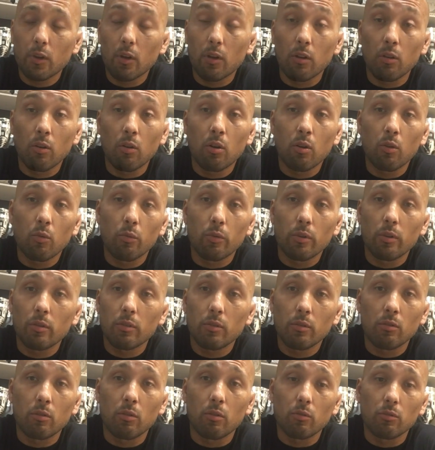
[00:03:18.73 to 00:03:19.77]
along
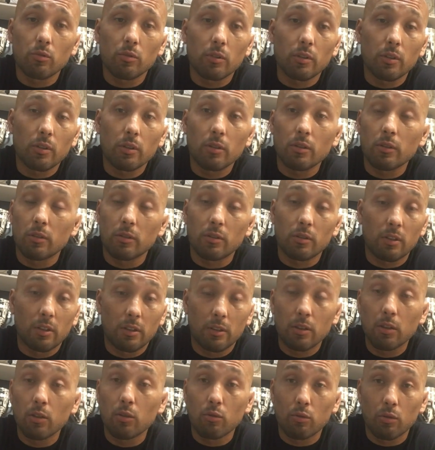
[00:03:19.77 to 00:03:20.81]
with, you know,
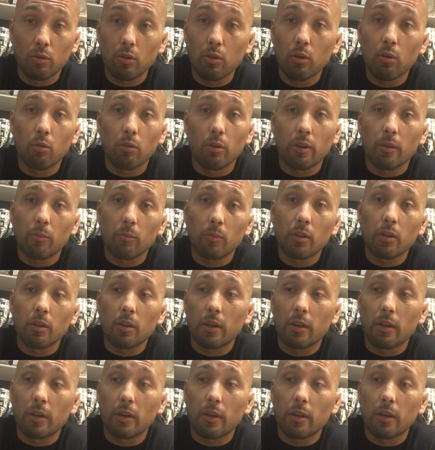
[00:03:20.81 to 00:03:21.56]
continue to go like me.